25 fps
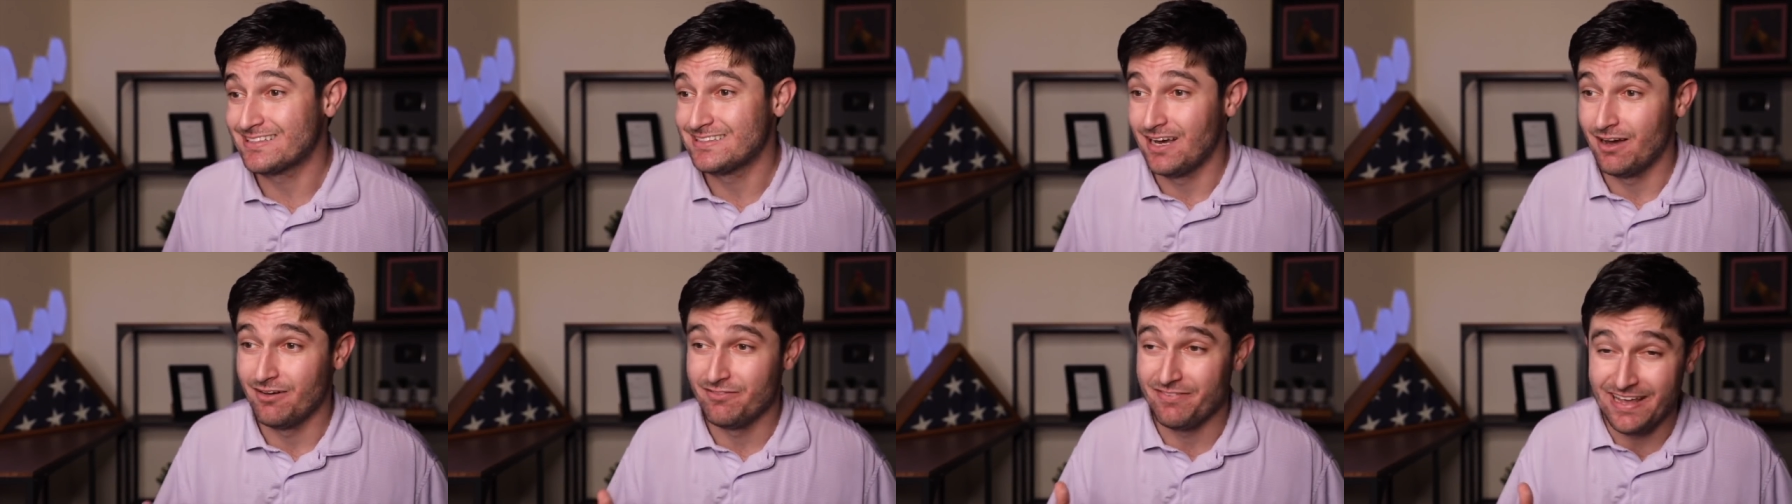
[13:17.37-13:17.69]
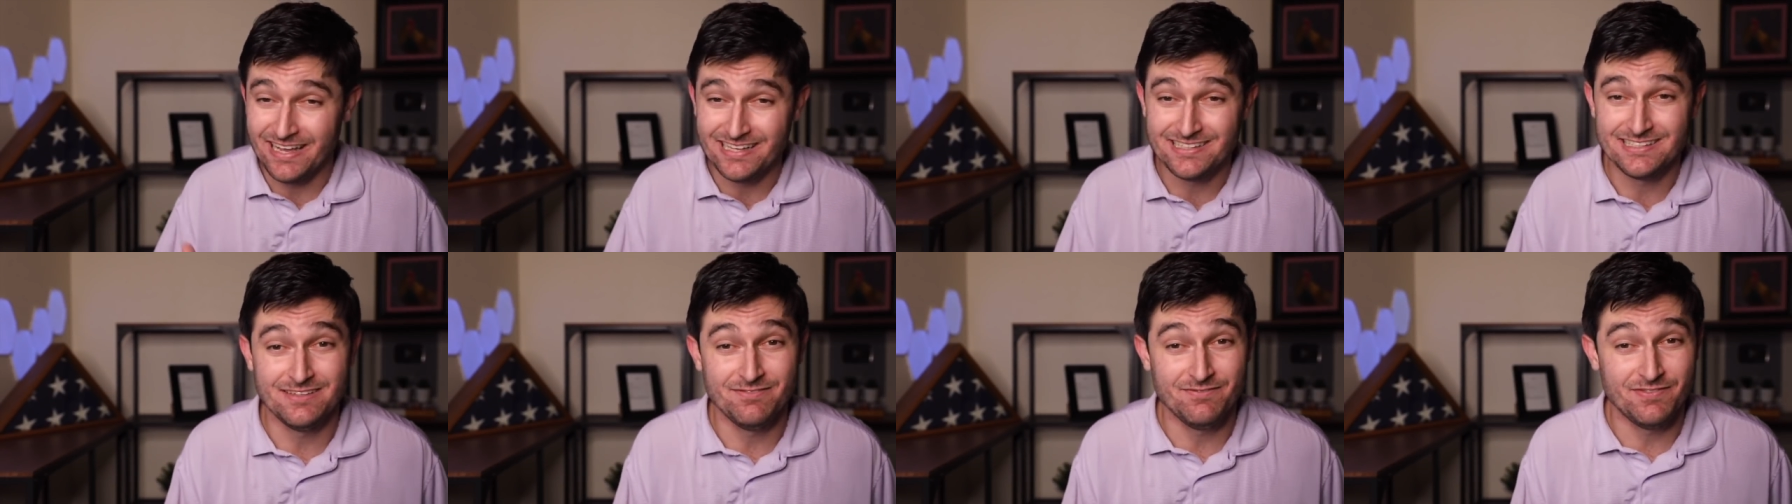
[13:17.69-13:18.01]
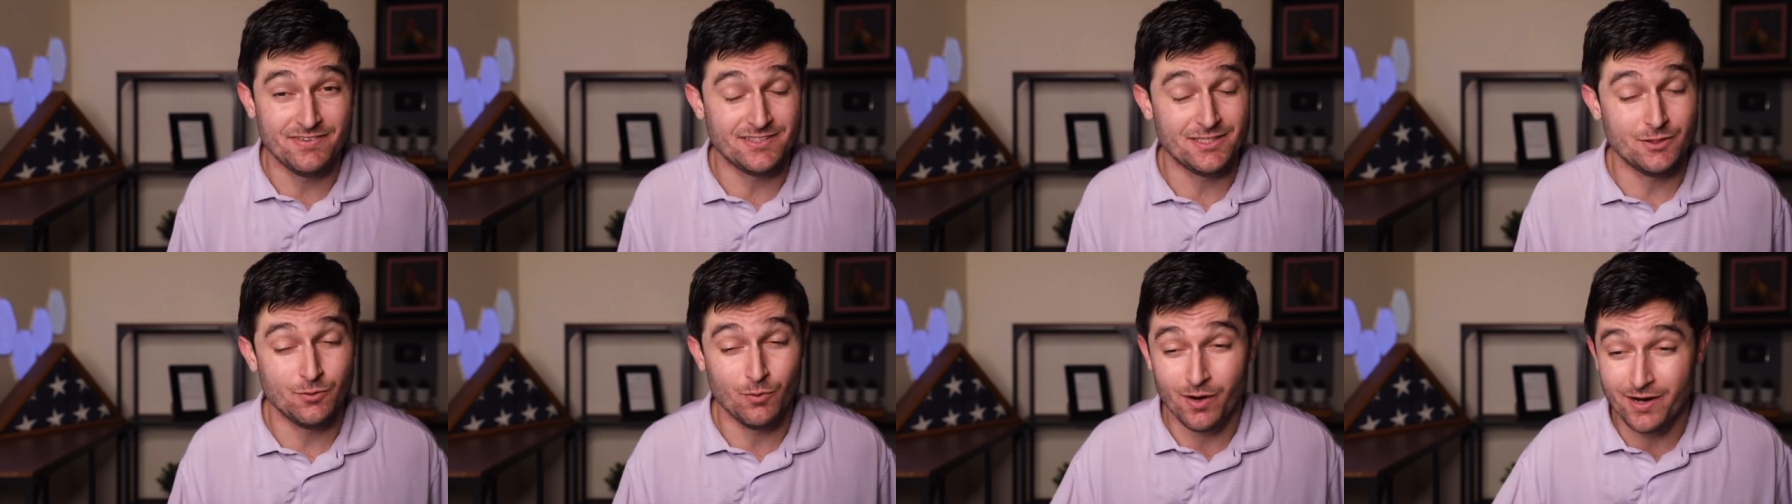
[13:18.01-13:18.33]
of
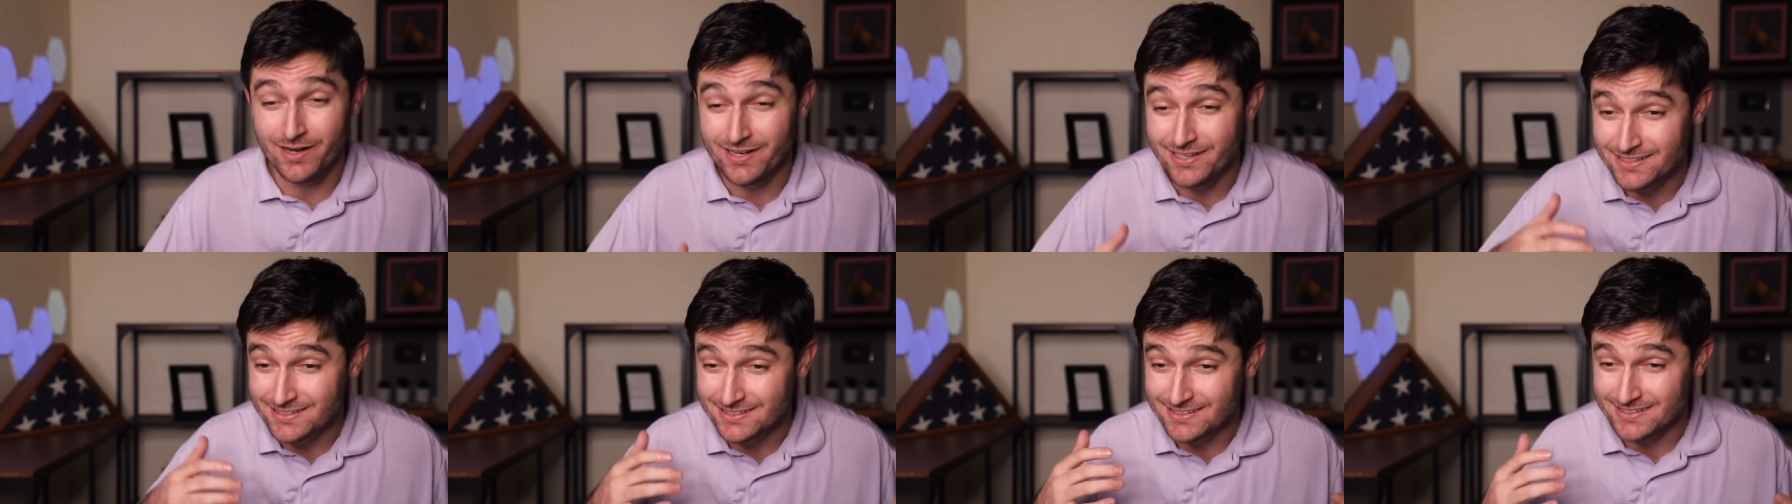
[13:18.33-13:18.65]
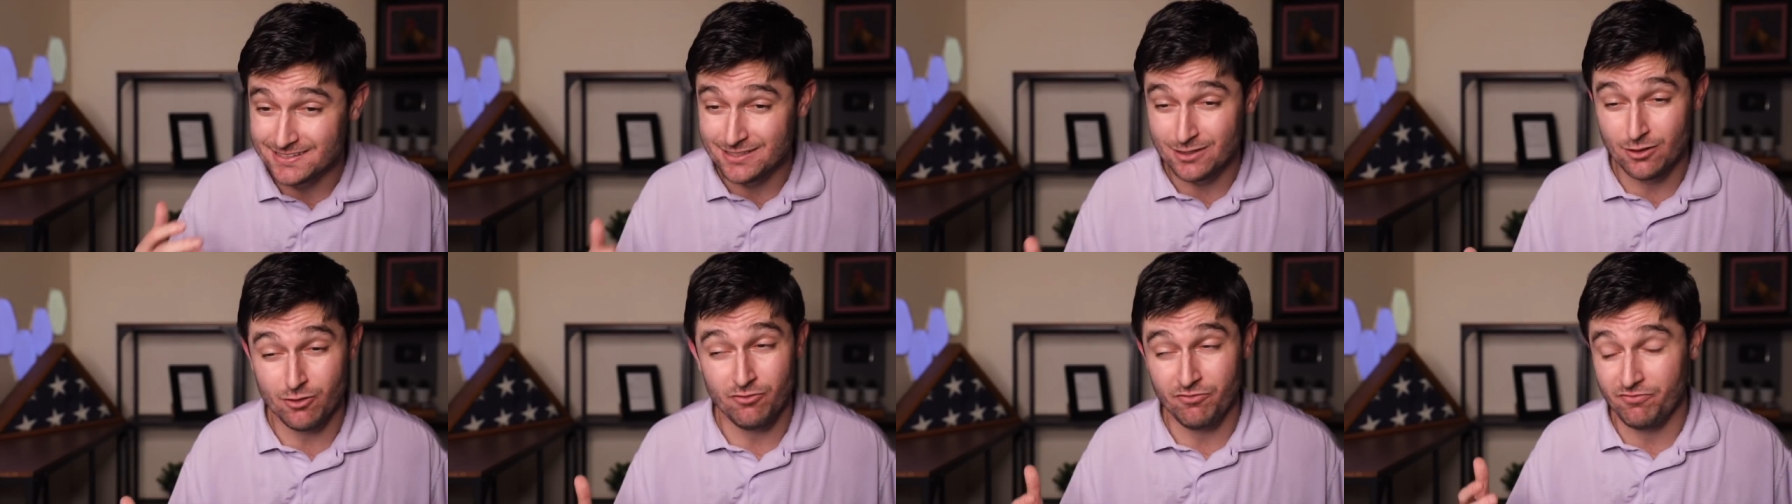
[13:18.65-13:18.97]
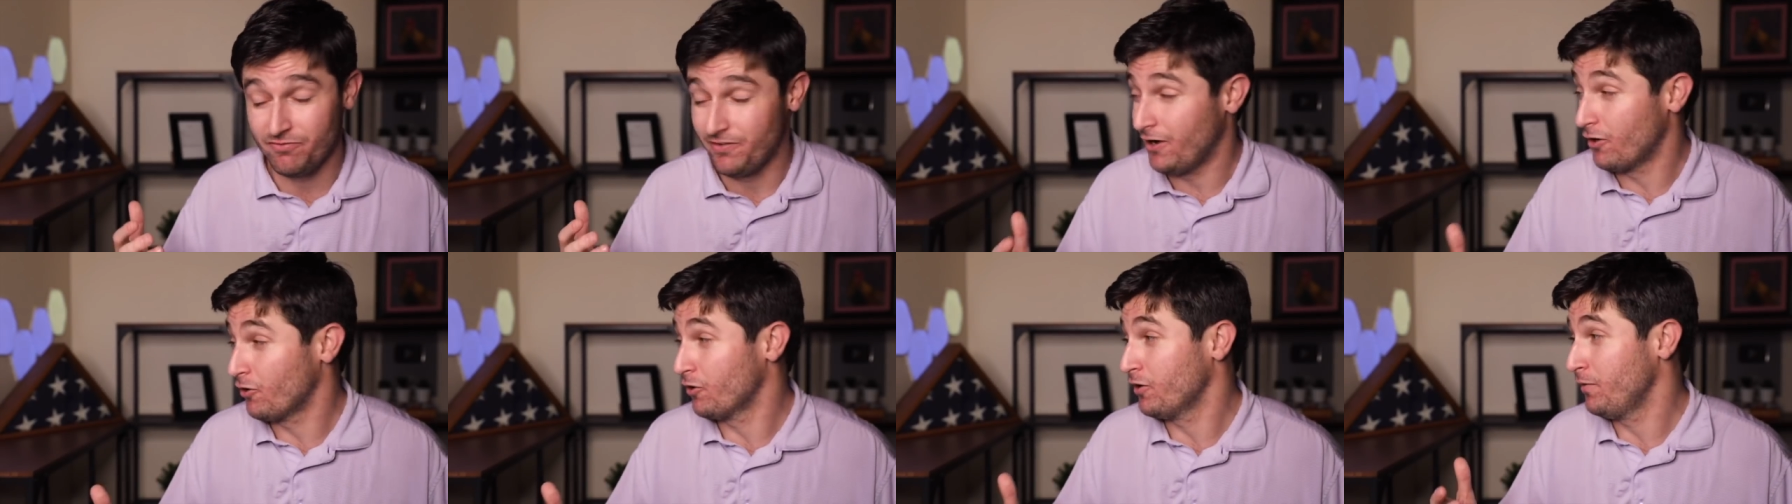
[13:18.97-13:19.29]
1851 is still
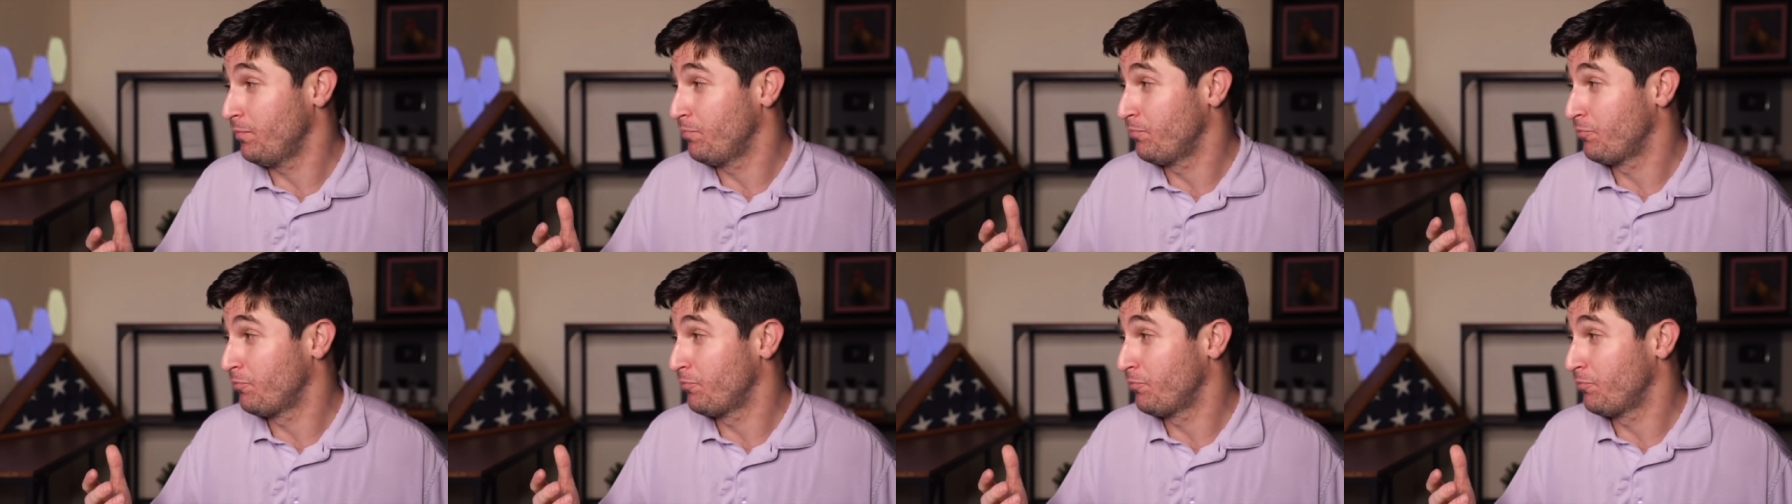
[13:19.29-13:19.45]
very